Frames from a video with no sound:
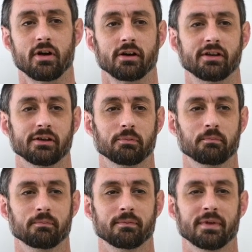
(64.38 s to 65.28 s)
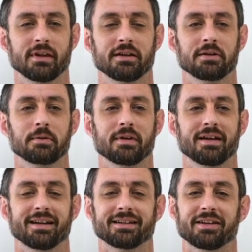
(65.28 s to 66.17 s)
constructed.
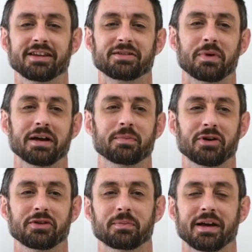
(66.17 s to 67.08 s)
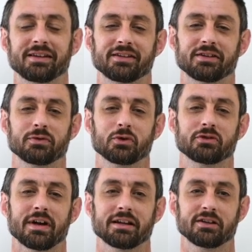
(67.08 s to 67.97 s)
Now this might be on the basis of your
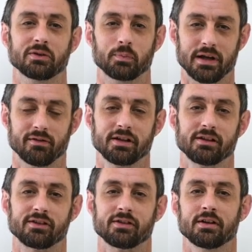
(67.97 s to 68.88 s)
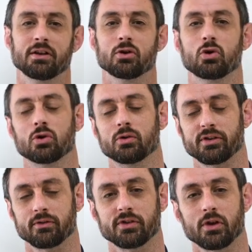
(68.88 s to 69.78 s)
direct experience or
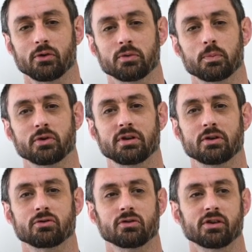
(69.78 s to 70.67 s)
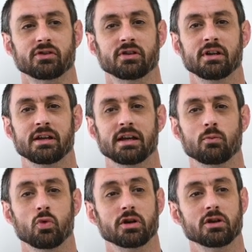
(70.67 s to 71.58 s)
as a result of putting your trust
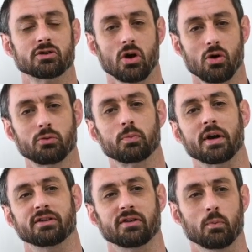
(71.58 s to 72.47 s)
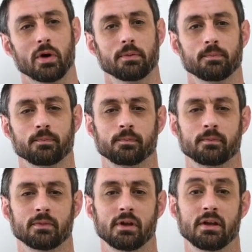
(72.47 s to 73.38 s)
in what you're told by someone.
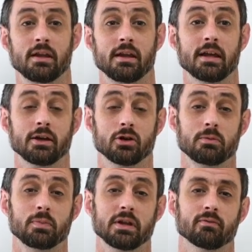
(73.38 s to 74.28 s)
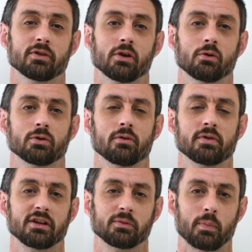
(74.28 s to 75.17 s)
It could be the result
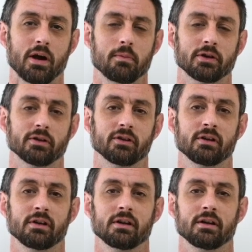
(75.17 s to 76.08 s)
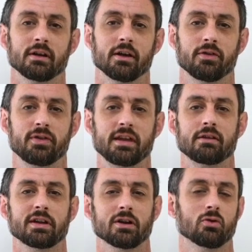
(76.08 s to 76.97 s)
of an experiment, a
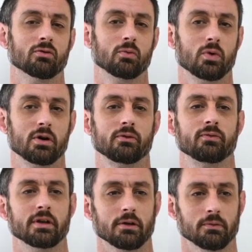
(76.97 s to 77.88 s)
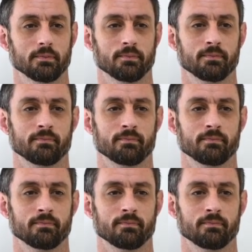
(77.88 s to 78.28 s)
theory, or a worldview.